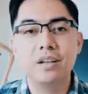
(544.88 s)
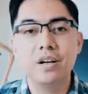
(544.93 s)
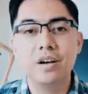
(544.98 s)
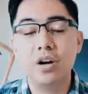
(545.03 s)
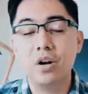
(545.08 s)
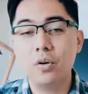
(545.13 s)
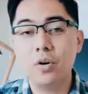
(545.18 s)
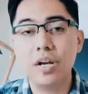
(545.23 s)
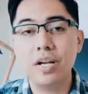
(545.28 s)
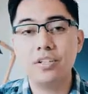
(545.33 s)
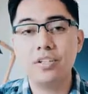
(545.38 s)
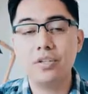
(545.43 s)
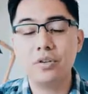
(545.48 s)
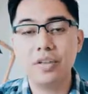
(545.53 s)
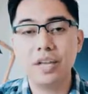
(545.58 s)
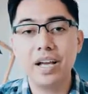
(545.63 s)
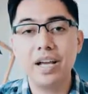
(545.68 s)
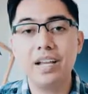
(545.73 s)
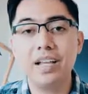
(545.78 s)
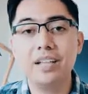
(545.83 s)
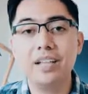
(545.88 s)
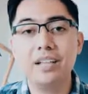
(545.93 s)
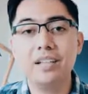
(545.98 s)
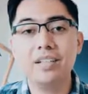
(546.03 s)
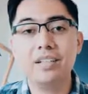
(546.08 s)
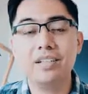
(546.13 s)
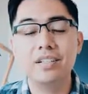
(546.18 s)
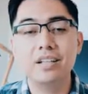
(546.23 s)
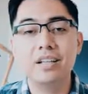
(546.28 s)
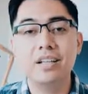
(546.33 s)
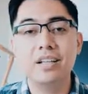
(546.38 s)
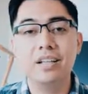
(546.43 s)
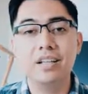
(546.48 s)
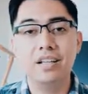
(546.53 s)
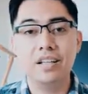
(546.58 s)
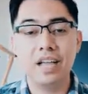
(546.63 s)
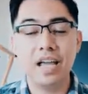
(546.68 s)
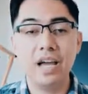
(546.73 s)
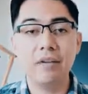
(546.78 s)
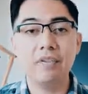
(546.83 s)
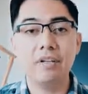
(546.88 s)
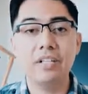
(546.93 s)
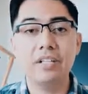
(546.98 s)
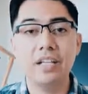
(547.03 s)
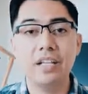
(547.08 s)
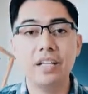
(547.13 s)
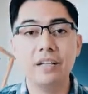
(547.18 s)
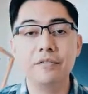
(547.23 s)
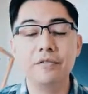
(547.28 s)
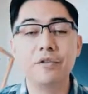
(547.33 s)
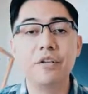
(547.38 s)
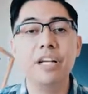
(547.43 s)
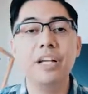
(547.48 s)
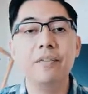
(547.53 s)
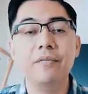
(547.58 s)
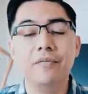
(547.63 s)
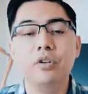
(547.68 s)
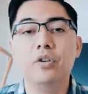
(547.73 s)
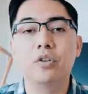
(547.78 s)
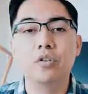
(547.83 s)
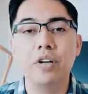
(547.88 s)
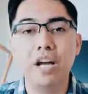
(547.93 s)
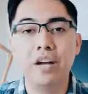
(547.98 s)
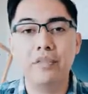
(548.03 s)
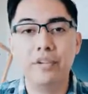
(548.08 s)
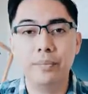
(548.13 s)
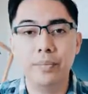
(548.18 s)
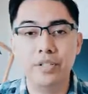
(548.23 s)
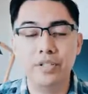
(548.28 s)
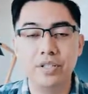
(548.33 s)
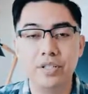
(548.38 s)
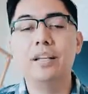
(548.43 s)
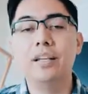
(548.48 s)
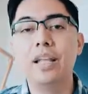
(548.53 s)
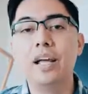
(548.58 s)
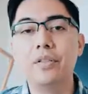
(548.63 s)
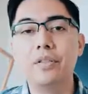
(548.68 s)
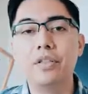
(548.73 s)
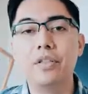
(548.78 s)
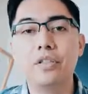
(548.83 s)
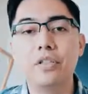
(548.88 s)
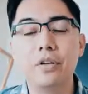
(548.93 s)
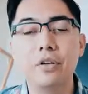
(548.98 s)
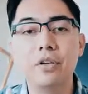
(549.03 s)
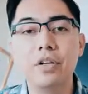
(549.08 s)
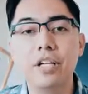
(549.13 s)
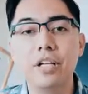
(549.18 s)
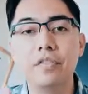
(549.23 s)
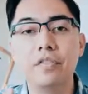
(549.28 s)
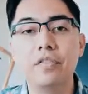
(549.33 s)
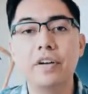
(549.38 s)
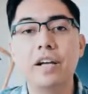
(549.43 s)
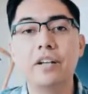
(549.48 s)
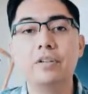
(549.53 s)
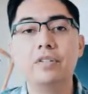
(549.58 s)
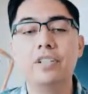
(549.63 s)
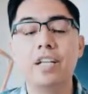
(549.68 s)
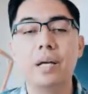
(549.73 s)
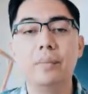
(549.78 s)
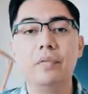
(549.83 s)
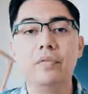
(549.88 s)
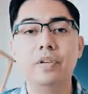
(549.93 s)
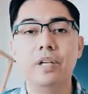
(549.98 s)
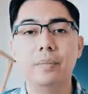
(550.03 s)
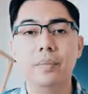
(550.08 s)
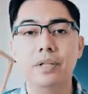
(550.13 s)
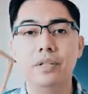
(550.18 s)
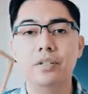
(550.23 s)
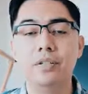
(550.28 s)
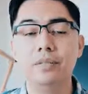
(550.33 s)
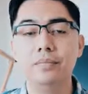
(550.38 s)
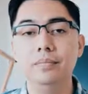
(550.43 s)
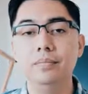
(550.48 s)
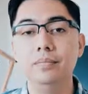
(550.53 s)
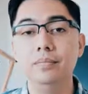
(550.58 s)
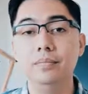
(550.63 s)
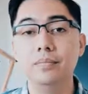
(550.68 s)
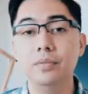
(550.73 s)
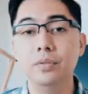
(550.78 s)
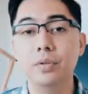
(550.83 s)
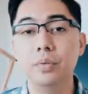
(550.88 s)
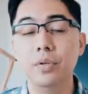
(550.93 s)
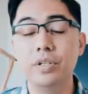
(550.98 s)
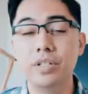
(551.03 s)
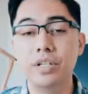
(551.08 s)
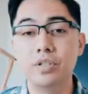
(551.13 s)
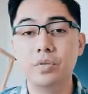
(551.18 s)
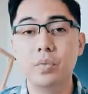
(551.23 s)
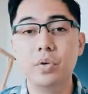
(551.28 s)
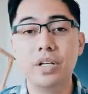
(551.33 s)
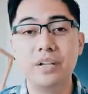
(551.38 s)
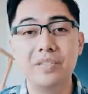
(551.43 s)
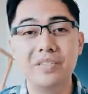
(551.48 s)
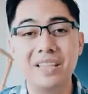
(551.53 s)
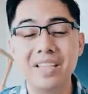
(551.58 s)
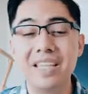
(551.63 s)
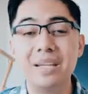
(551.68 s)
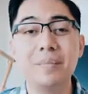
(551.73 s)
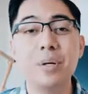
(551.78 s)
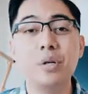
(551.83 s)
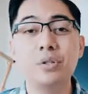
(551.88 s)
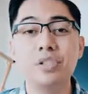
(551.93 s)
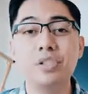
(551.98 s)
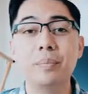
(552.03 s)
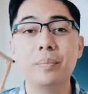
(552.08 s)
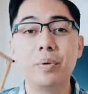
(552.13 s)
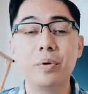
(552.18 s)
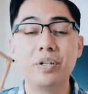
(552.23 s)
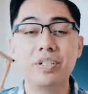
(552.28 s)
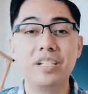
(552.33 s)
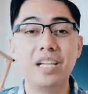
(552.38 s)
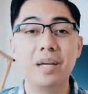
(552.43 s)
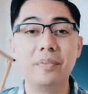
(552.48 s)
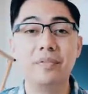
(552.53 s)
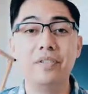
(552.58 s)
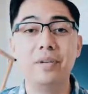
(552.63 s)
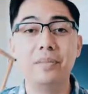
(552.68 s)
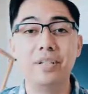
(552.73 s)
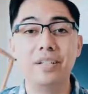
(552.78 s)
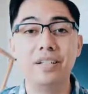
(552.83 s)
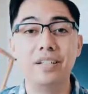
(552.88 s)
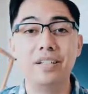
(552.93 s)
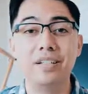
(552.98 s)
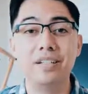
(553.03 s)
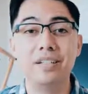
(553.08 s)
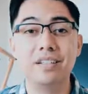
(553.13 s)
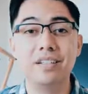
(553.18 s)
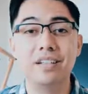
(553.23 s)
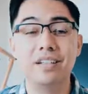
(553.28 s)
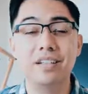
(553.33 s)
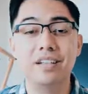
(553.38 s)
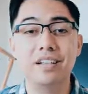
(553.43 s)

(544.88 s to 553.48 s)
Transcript: All right, so that is everything for infograph images. Now, the third and final type of image, which is one of the most important type of images,